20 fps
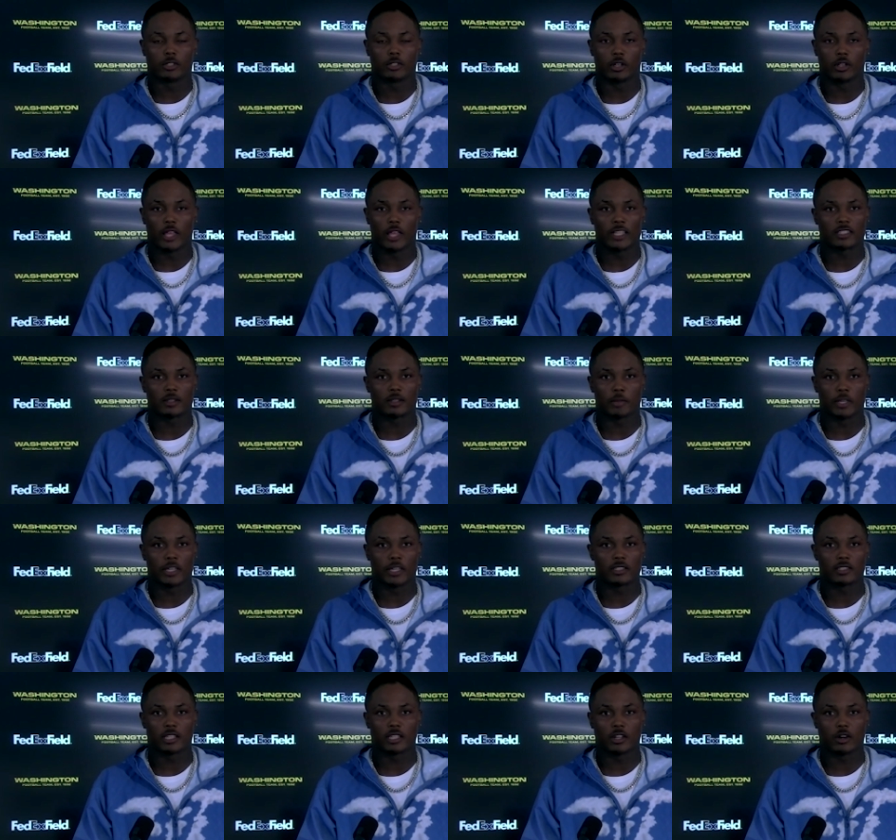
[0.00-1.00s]
know, that's the
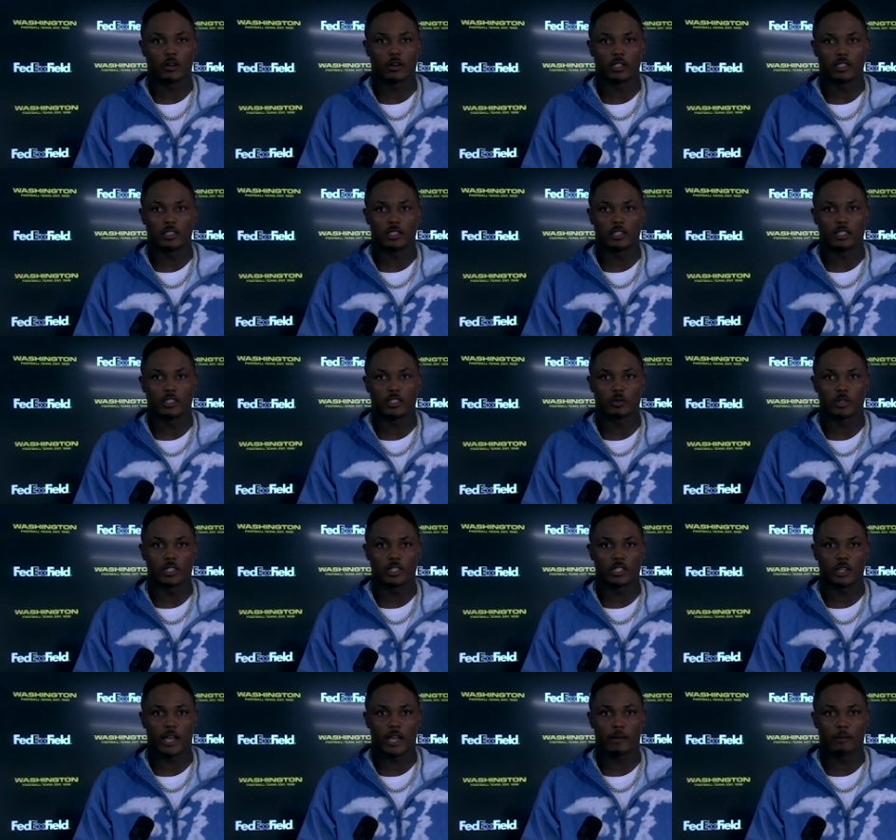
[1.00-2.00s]
biggest thing going into this
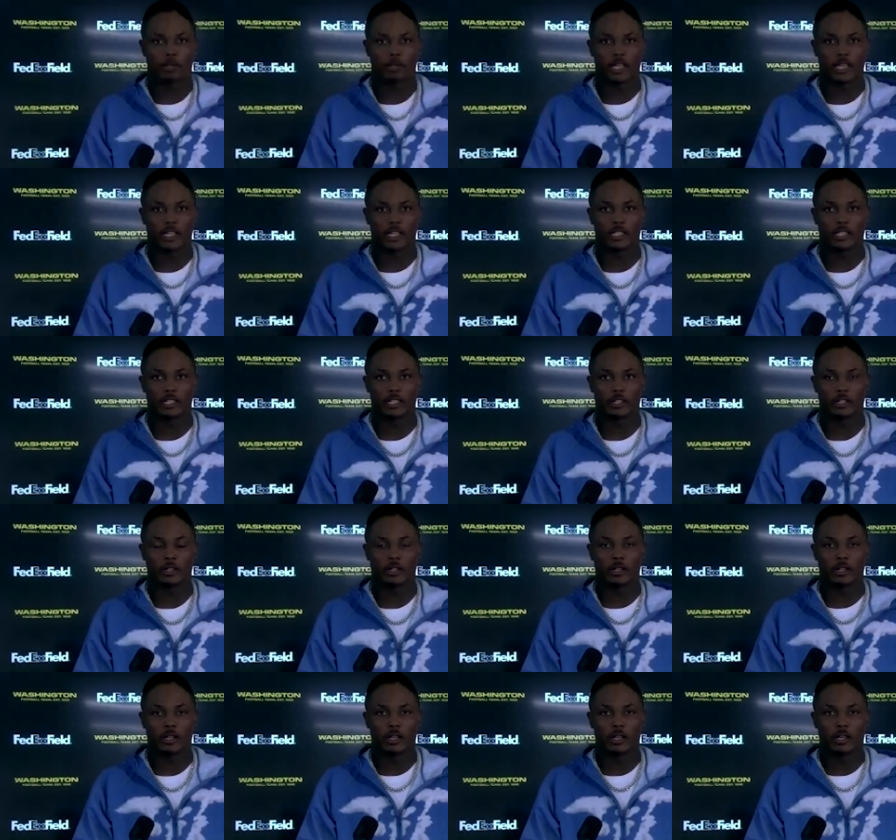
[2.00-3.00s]
week. You got to play cleaner.
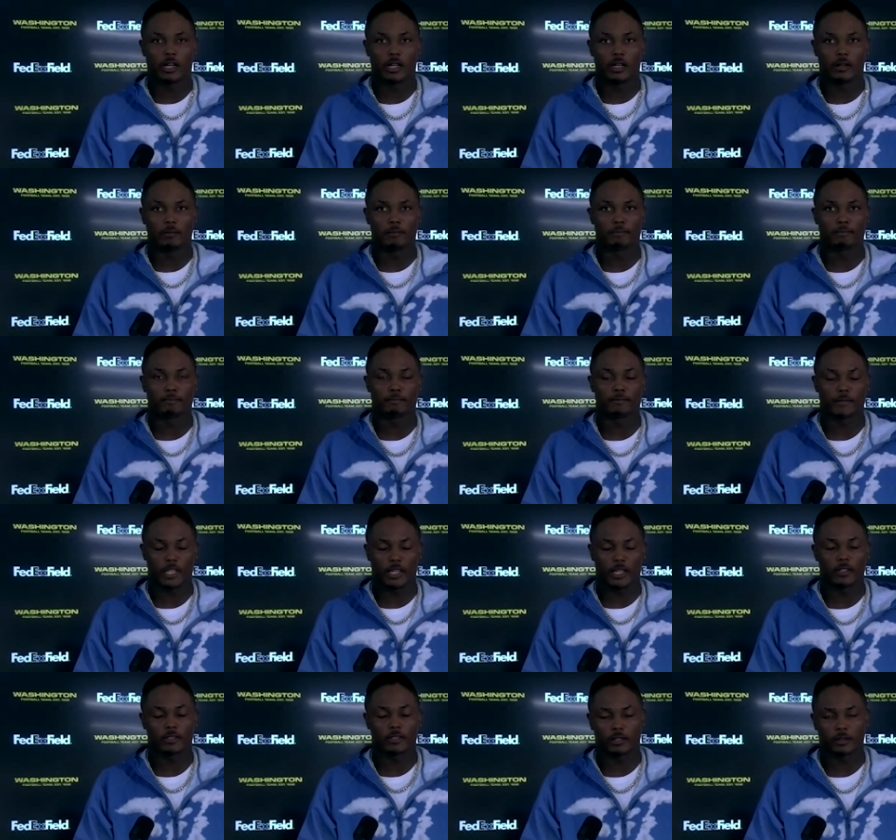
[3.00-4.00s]

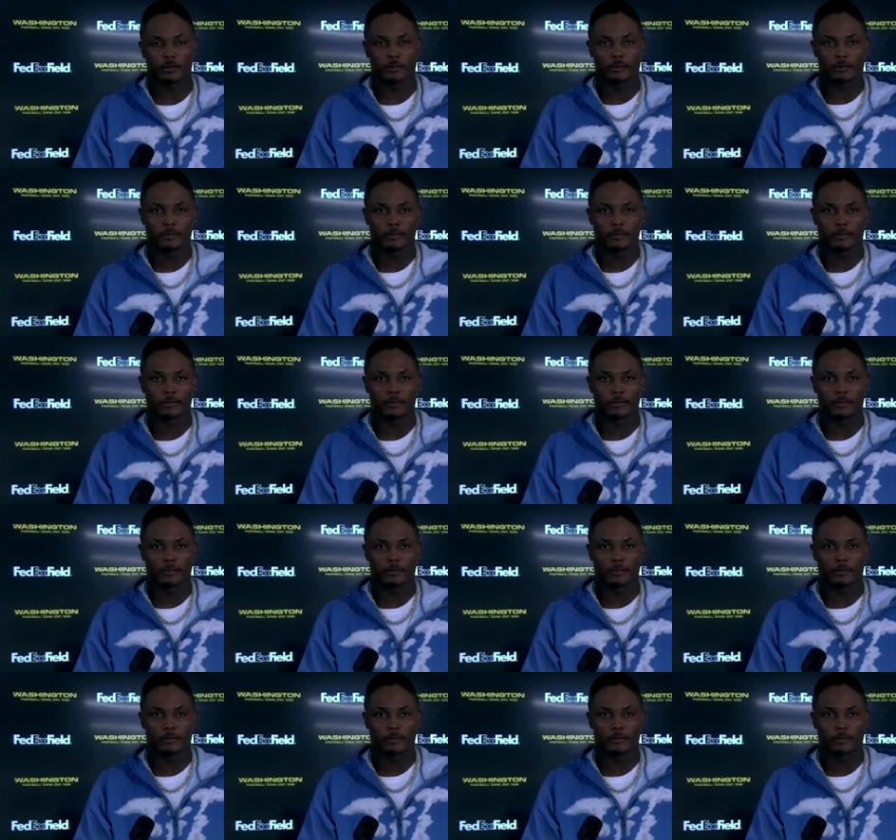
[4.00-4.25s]
So.